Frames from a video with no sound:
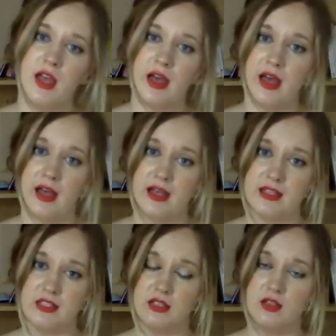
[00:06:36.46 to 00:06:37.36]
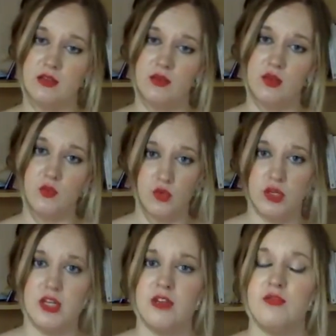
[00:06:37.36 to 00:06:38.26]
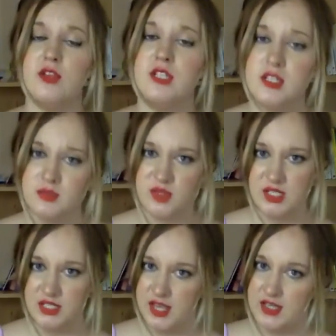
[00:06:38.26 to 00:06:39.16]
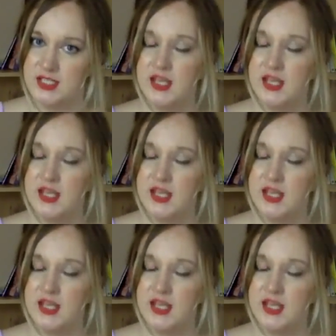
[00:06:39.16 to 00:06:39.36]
as you would if you didn't protect.